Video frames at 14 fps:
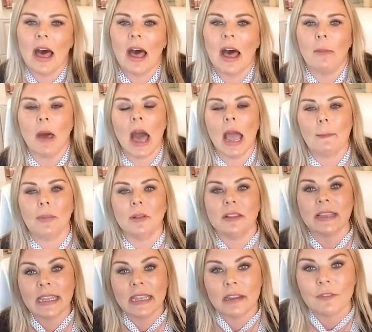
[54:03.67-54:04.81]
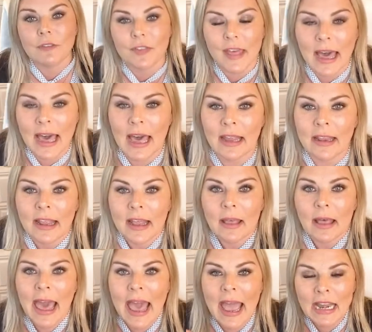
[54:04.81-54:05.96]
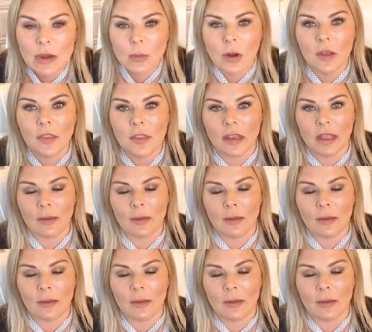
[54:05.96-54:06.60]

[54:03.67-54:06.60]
I believe that anyone